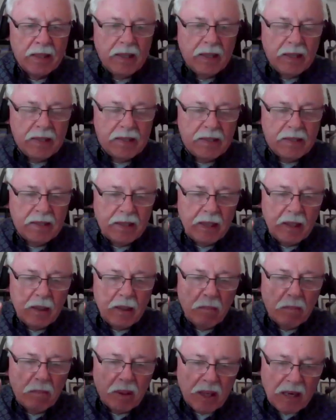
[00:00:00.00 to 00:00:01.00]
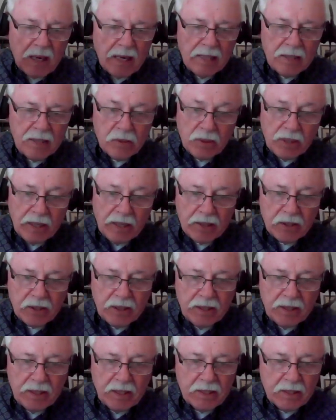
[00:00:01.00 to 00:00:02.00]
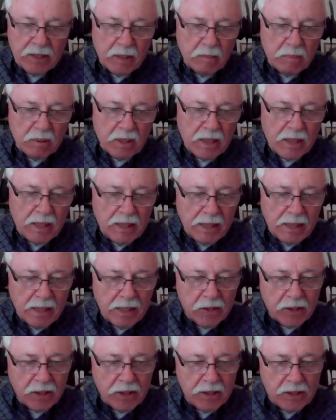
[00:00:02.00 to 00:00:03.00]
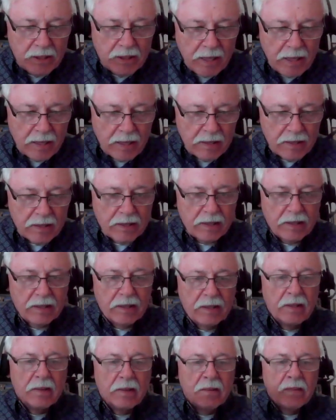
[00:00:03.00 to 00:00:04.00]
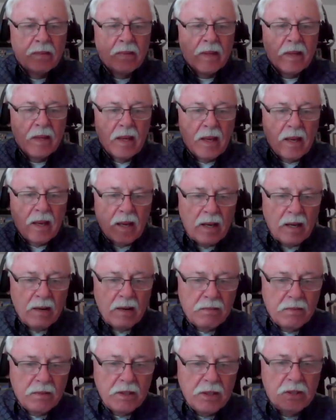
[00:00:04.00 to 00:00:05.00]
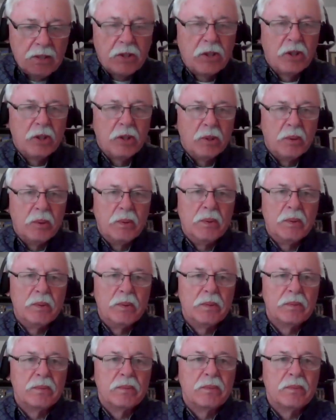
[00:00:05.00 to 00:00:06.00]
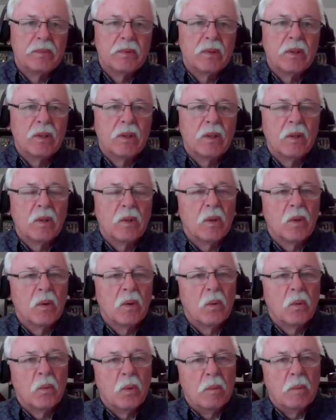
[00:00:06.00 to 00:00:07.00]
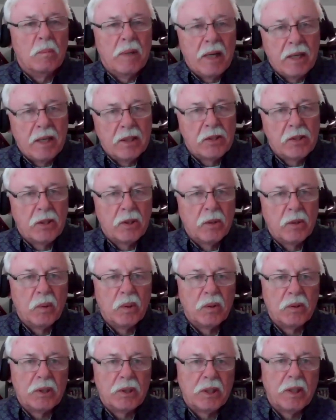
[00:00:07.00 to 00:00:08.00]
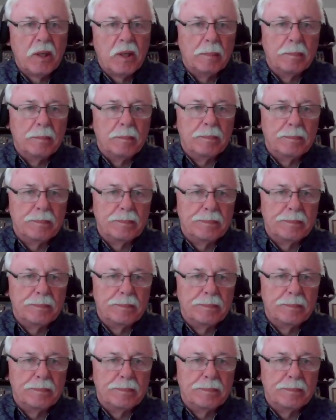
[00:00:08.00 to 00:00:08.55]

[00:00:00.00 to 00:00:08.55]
It implies, or actually it doesn't imply, it actually says, every Jew will make it to the world to come.